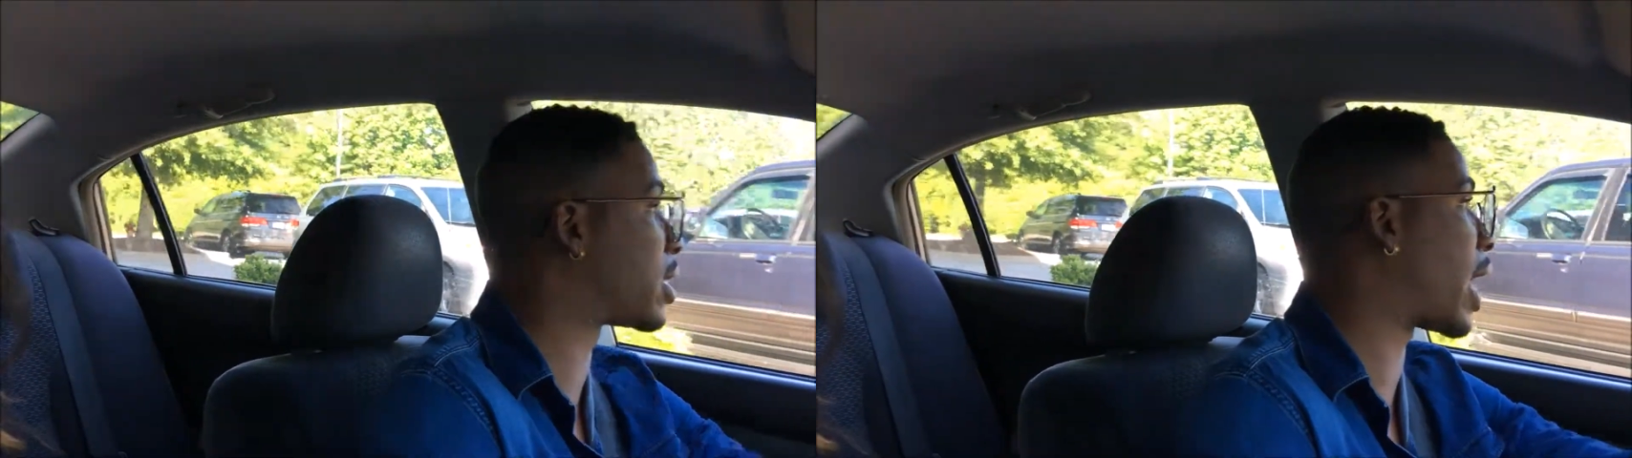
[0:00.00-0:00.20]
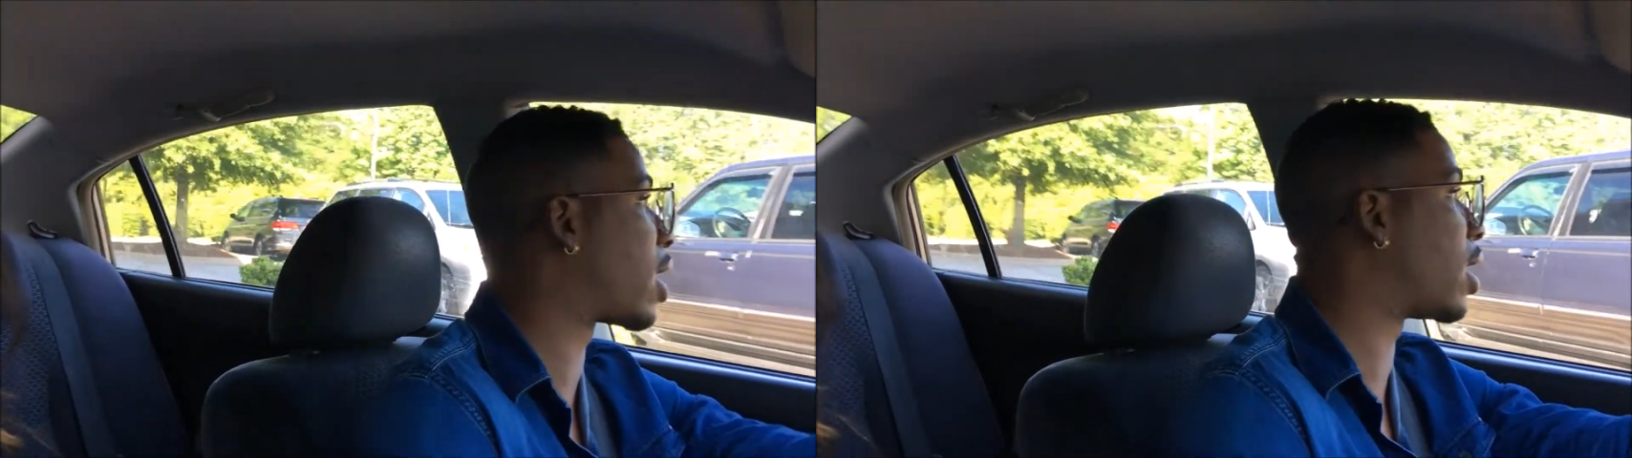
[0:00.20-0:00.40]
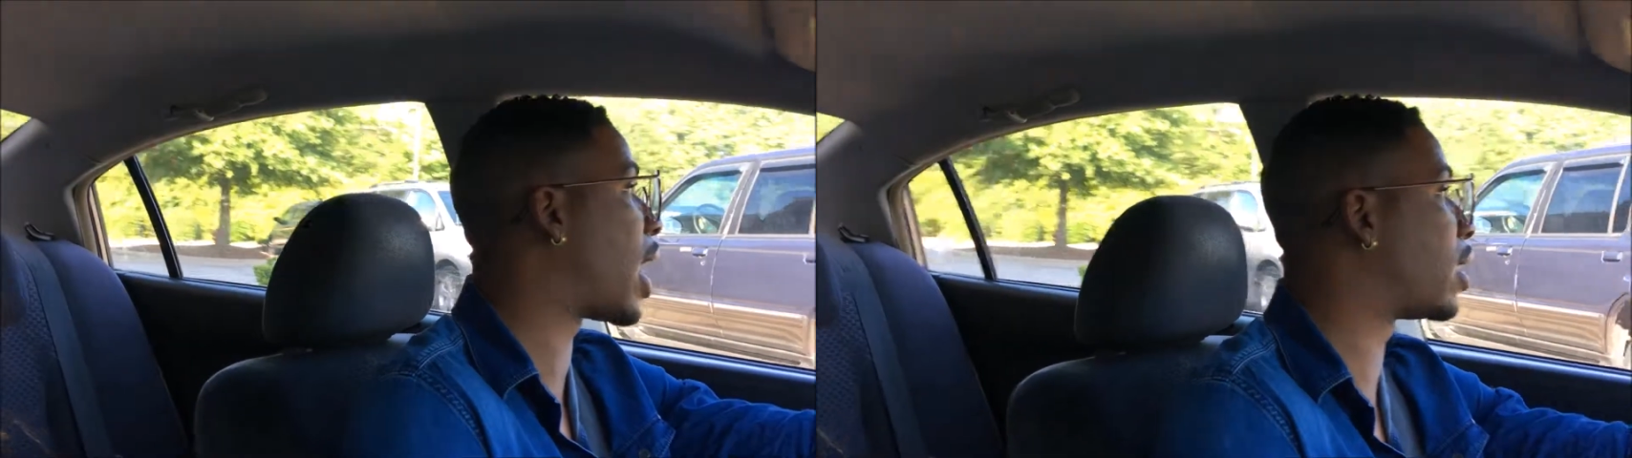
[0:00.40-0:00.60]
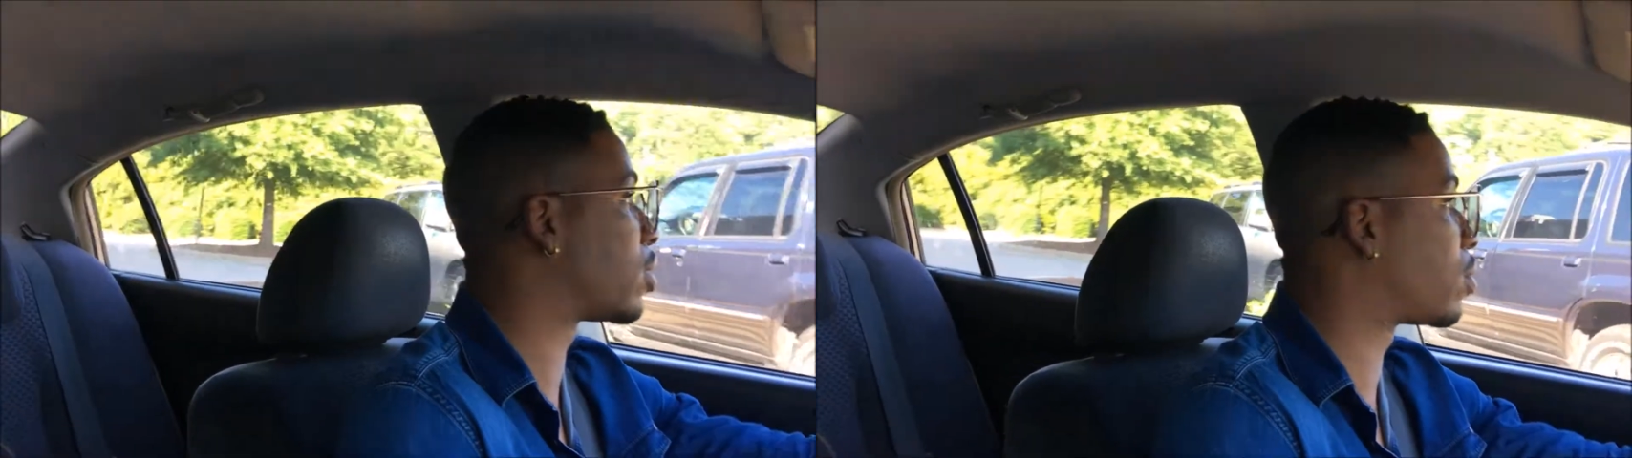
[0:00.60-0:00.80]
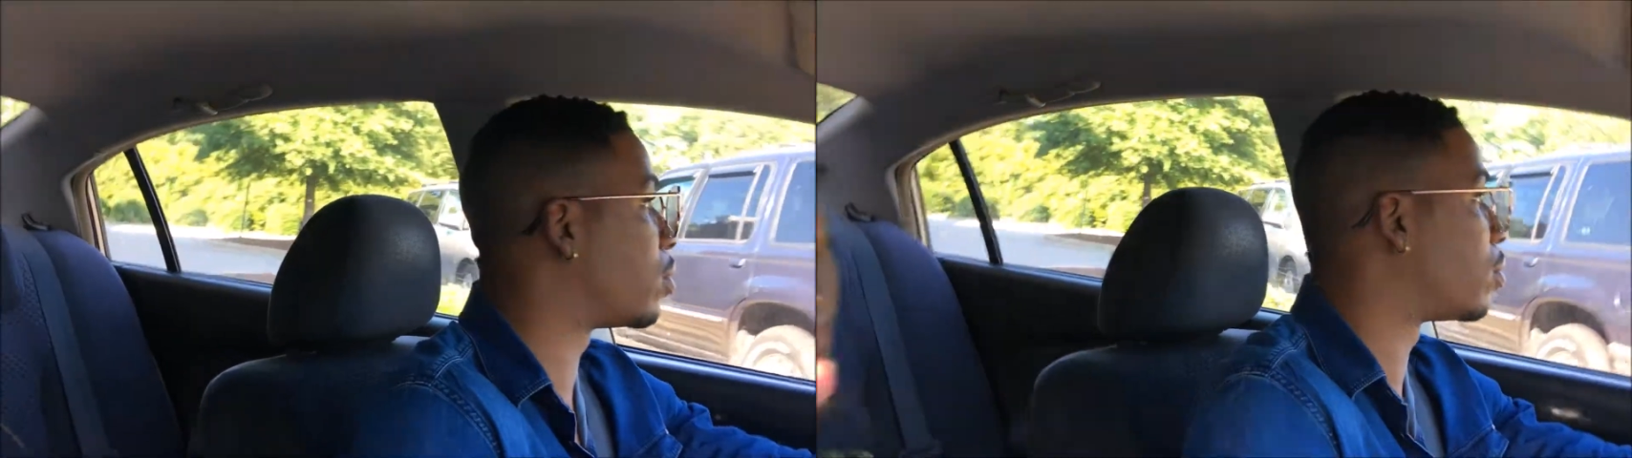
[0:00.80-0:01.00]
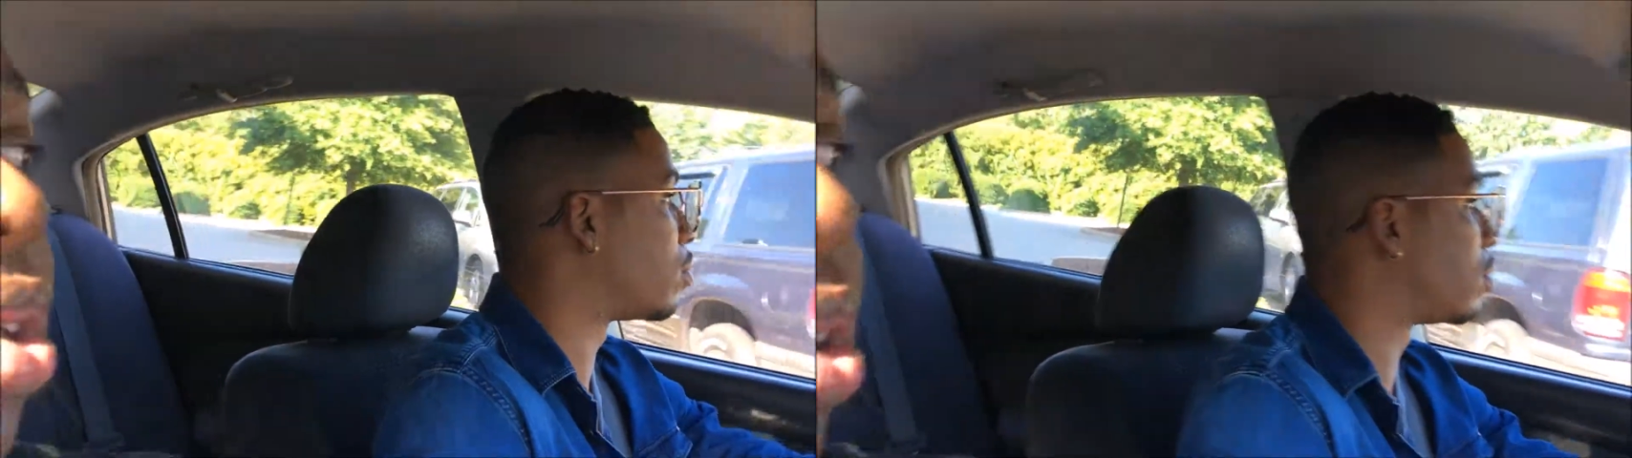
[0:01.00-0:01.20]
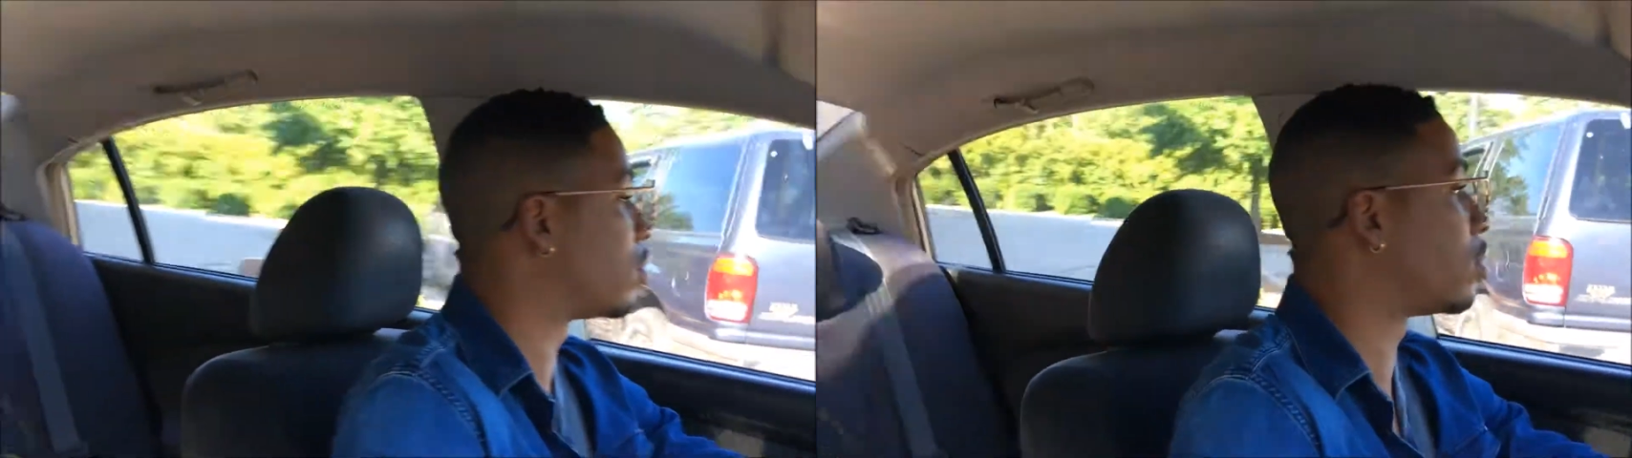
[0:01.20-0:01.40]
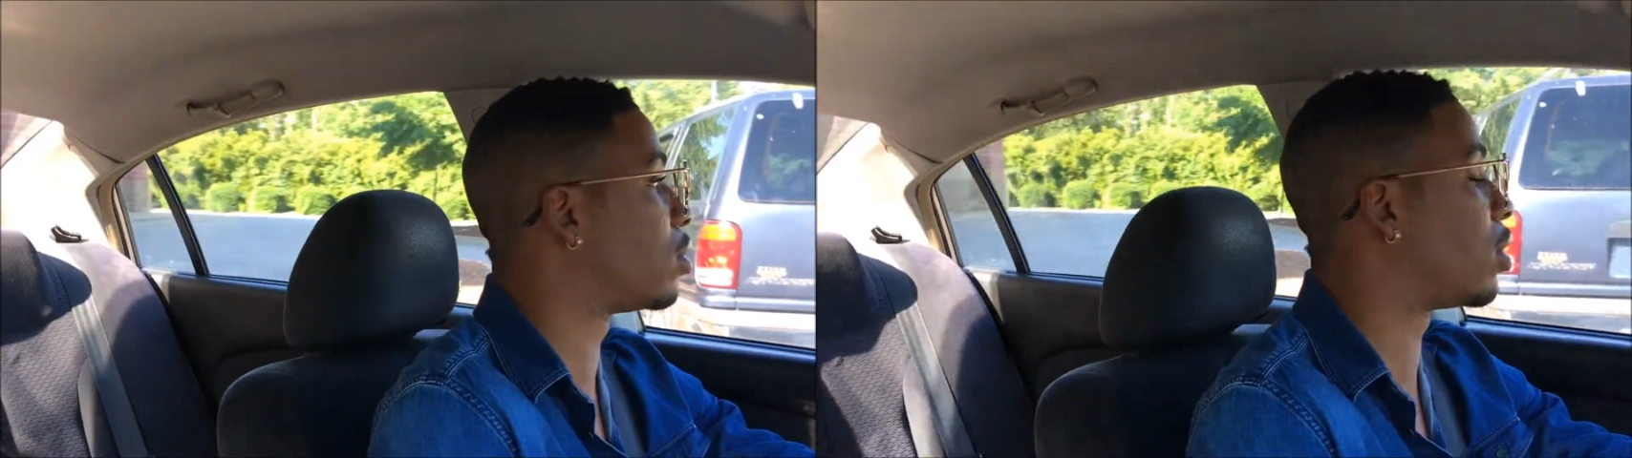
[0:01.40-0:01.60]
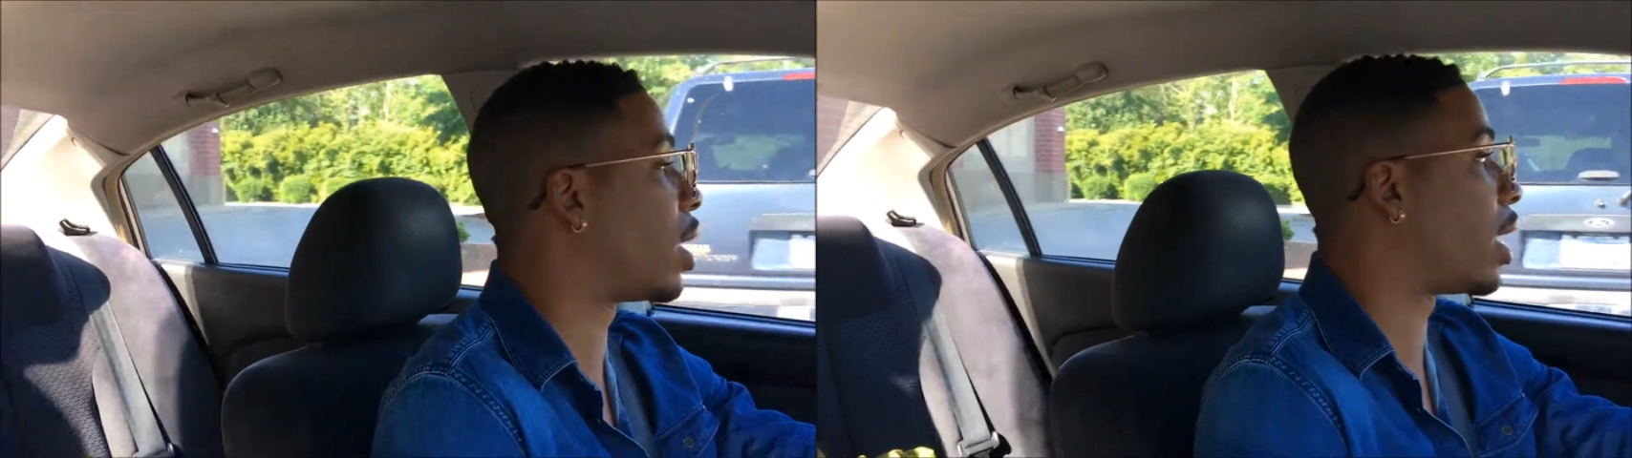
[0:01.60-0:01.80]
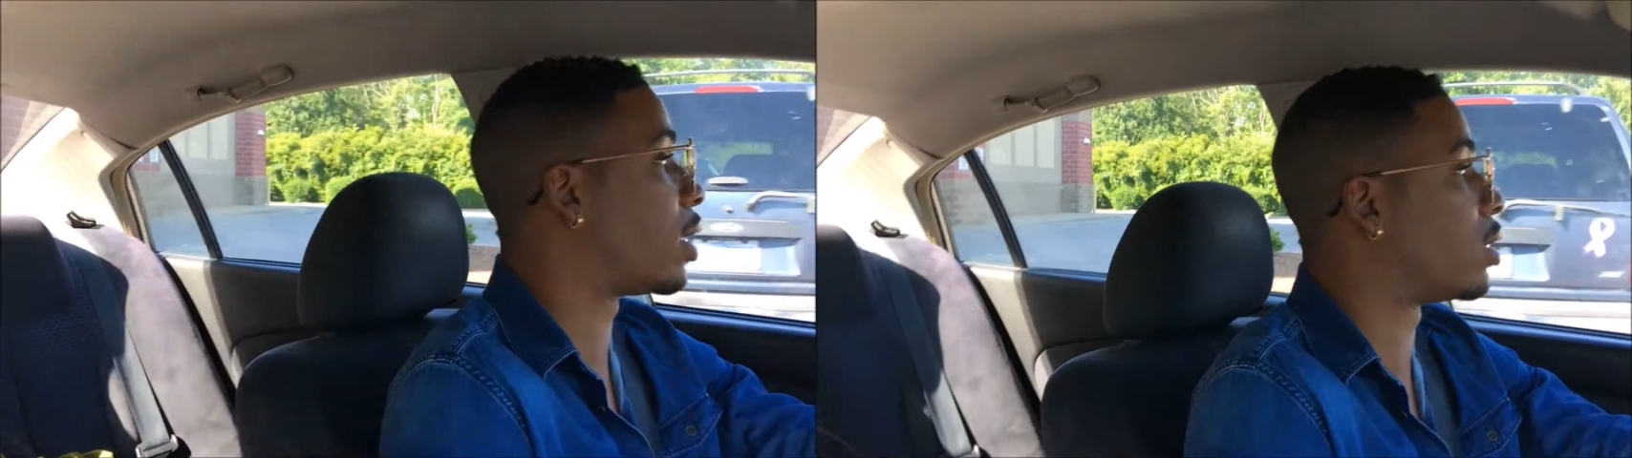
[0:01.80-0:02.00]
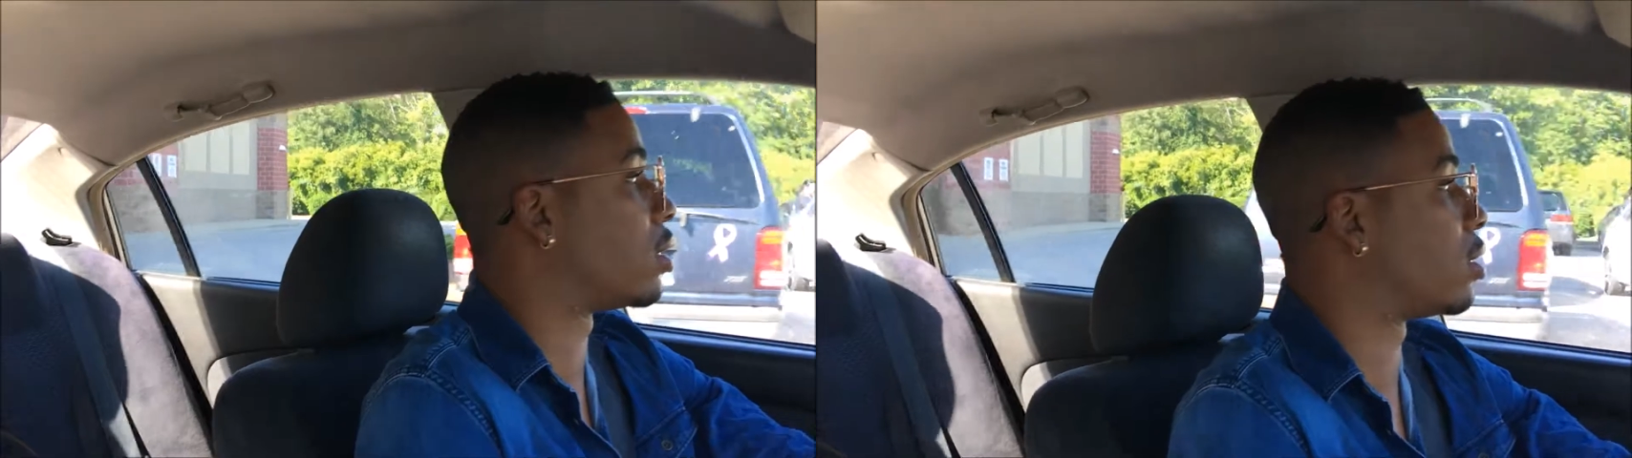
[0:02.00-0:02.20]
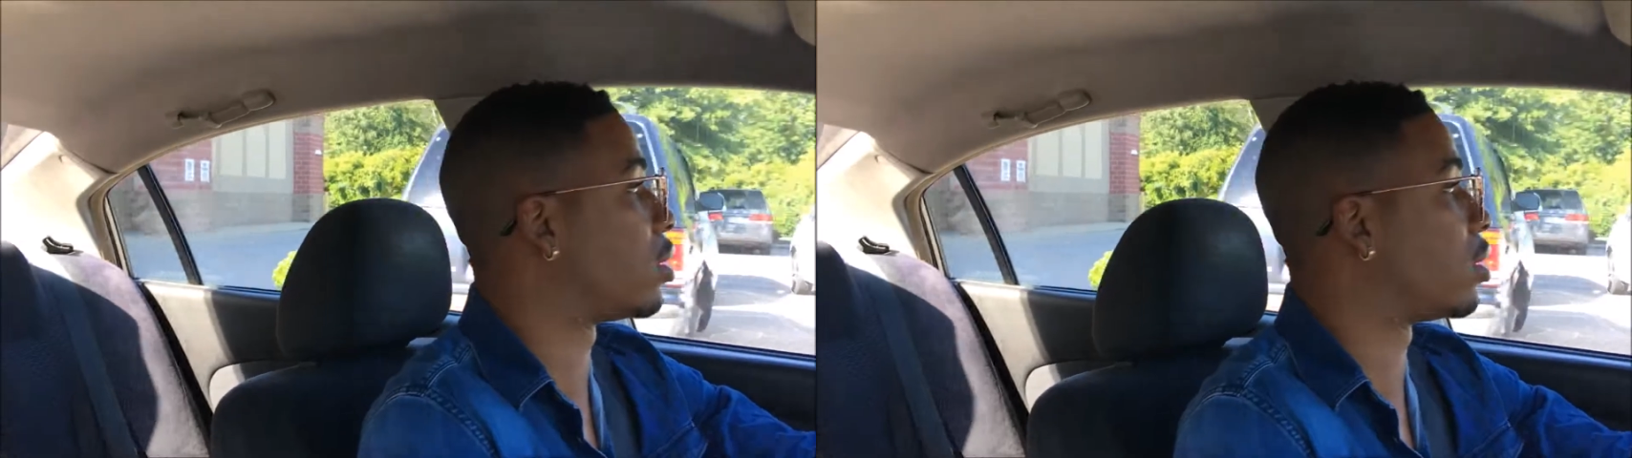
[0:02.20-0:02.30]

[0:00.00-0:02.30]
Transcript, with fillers: psychological and